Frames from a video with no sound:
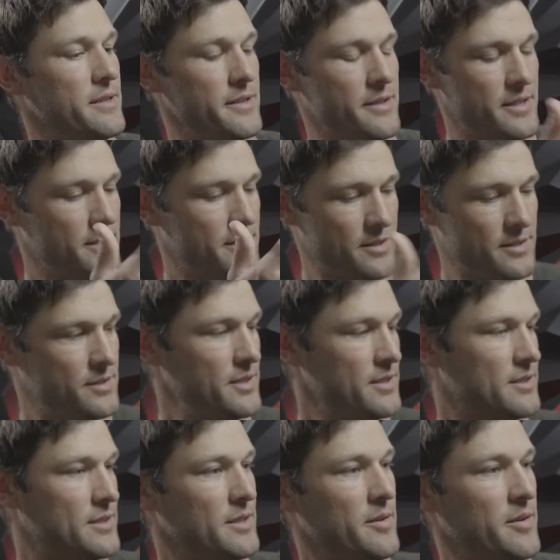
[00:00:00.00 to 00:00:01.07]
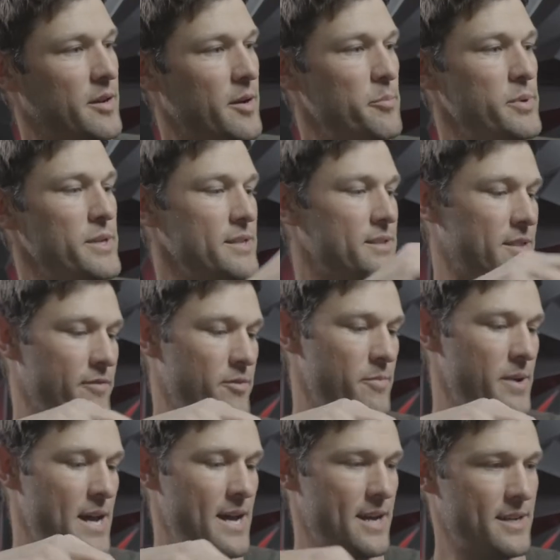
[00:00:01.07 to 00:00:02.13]
This is just a beast of a
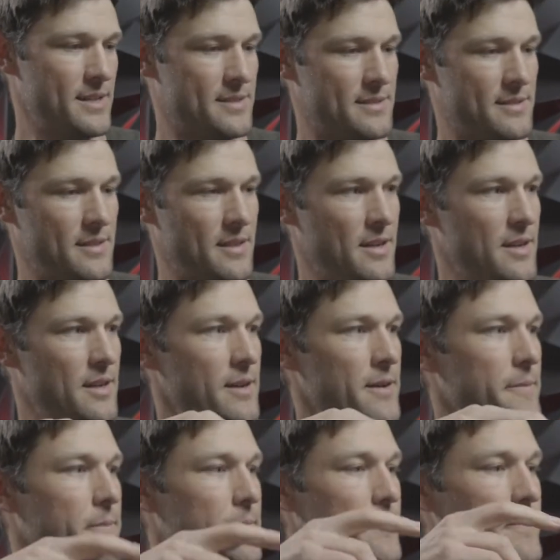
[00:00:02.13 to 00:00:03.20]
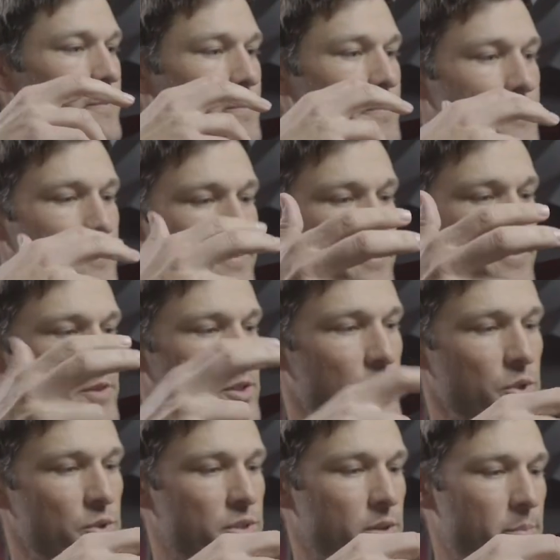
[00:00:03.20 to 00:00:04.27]
bag. It's
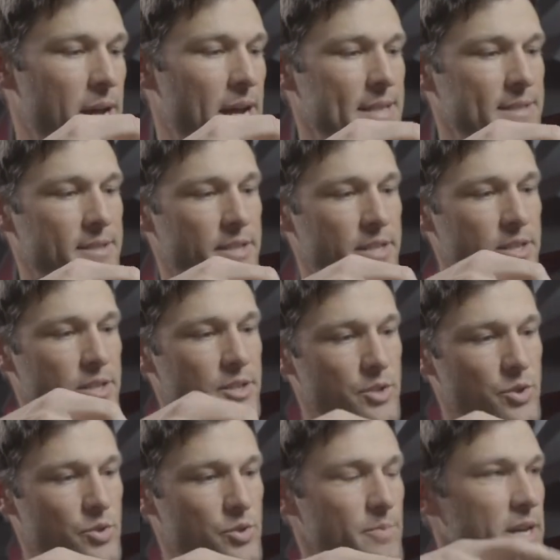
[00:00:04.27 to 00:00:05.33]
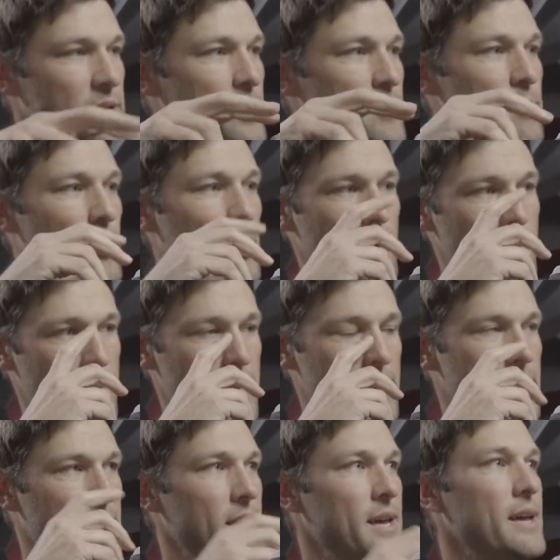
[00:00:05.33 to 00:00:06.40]
huge capacity, huge main compartment,
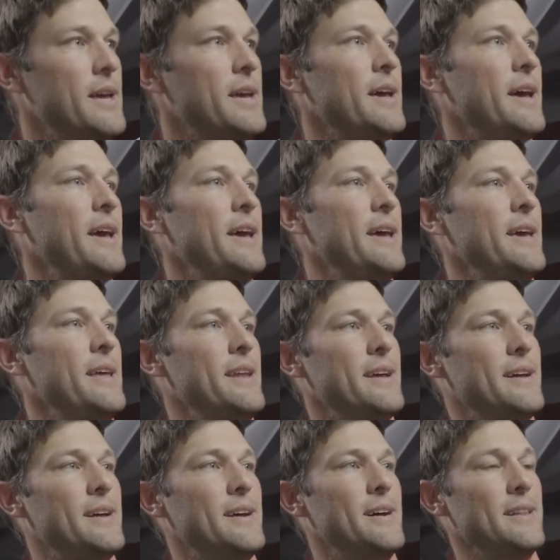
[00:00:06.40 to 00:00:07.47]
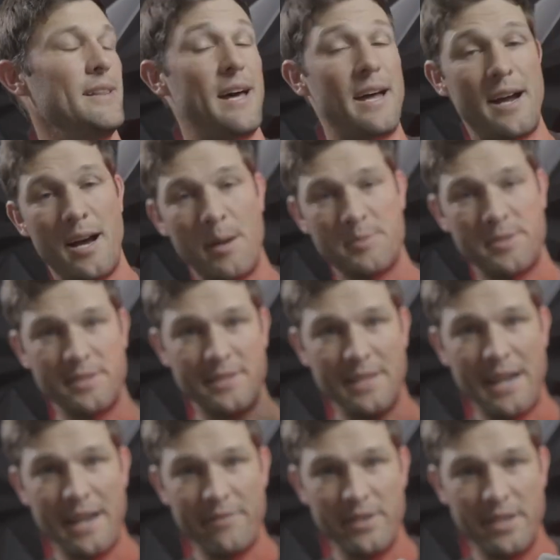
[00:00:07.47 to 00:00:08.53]
and a lot of options
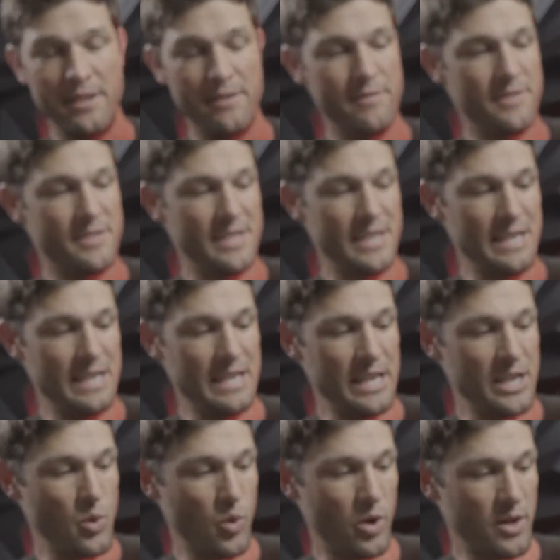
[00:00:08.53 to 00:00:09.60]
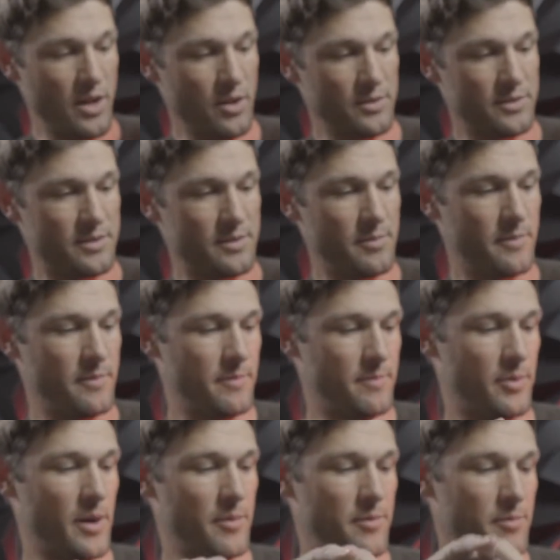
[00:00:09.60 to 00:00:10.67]
that I haven't even seen anywhere else.
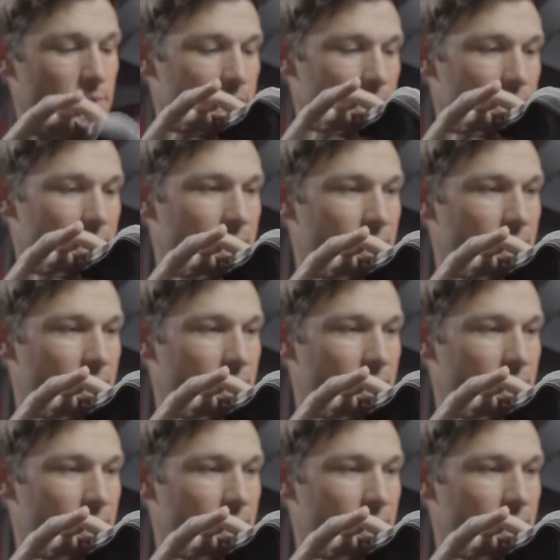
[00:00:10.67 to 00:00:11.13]
Probably